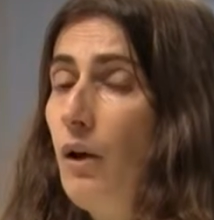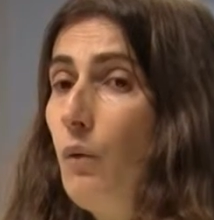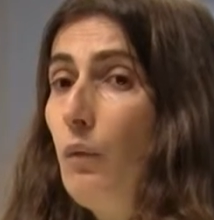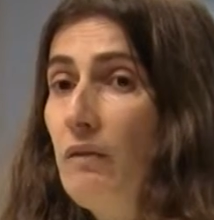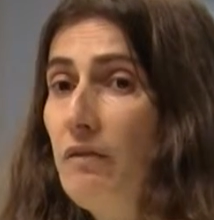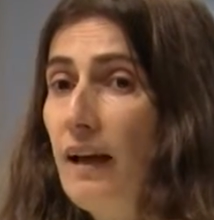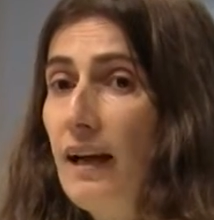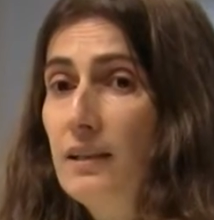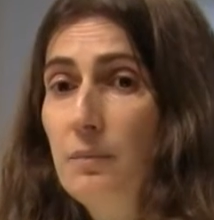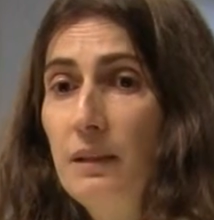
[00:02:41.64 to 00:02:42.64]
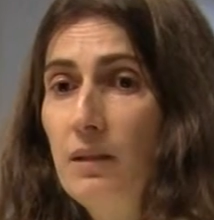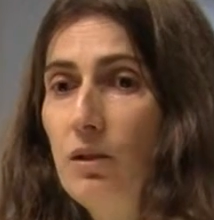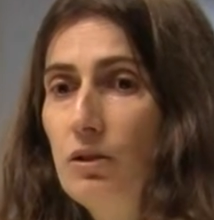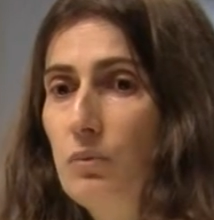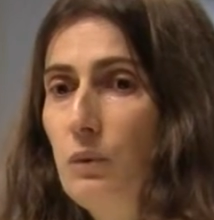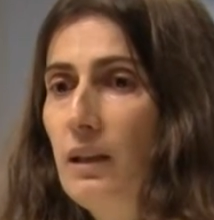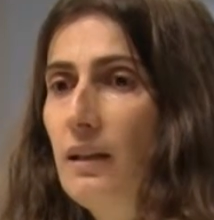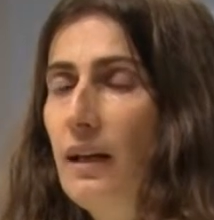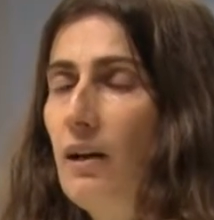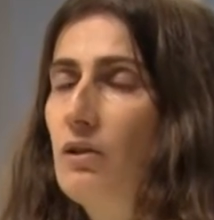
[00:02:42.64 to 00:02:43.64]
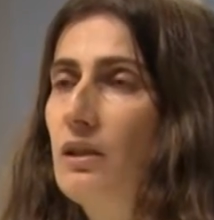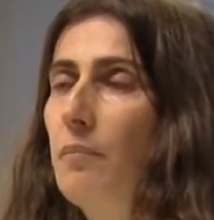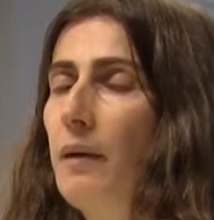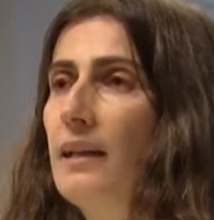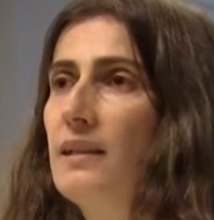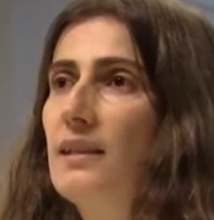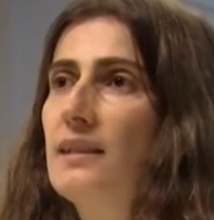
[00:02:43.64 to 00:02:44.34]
We failed because we didn't contemplate it.